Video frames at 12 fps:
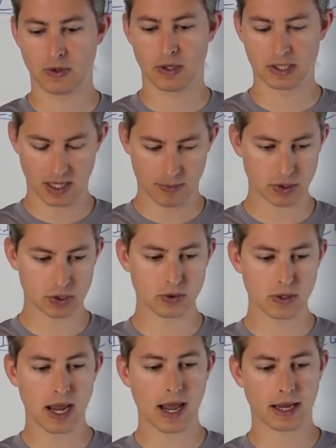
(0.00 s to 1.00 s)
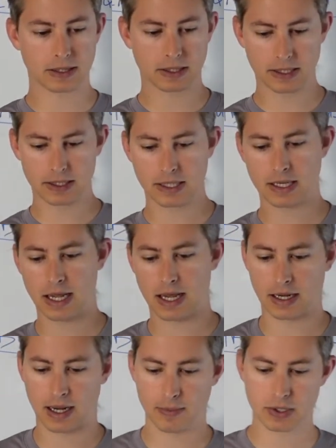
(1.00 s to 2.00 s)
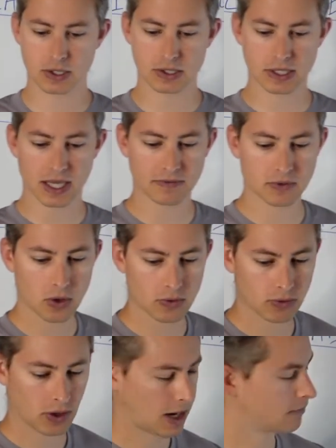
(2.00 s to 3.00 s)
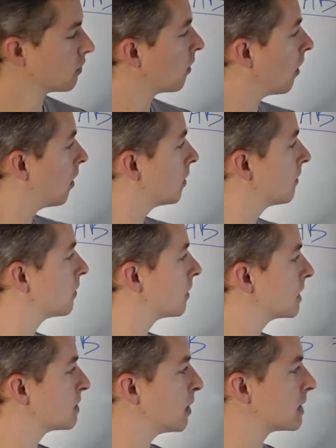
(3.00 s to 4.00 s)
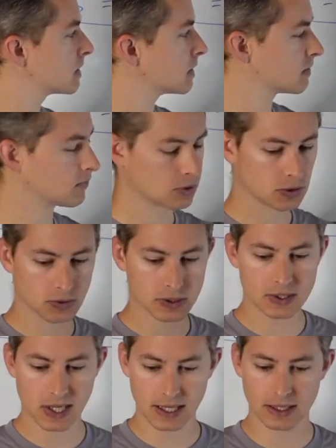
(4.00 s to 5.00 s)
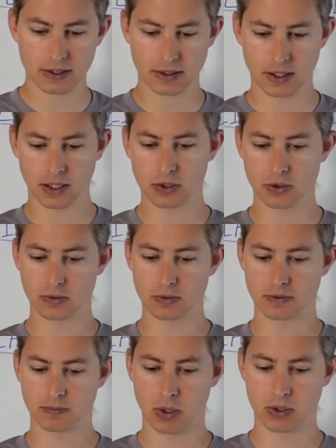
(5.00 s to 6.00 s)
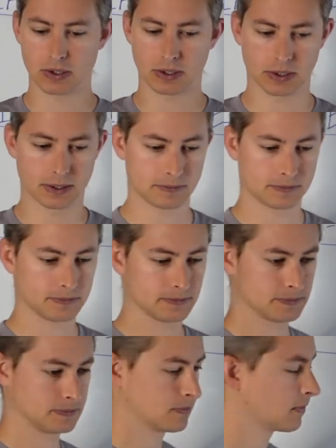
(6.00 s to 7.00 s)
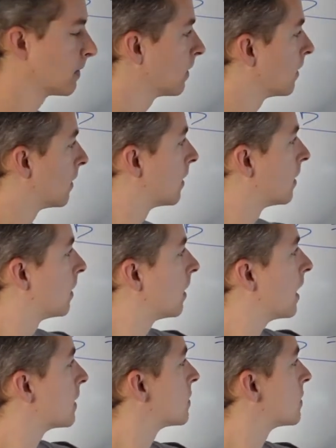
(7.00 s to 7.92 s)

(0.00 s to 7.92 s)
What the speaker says: That's how much you net at the end of the day, how much is left over after all of your expenses for you to take and use personally. All right,